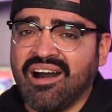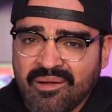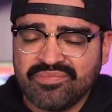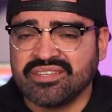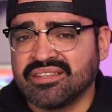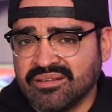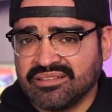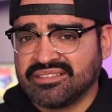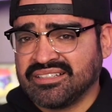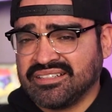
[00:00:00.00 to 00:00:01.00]
up
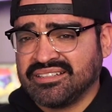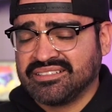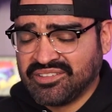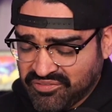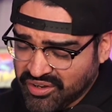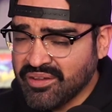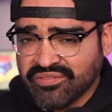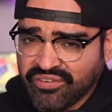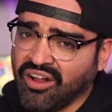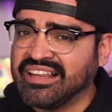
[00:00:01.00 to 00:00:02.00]
for them
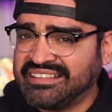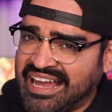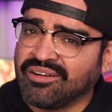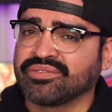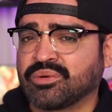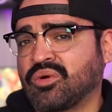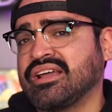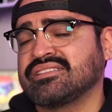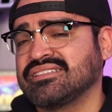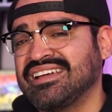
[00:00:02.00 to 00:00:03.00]
falling down from
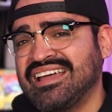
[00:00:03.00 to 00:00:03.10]
grace,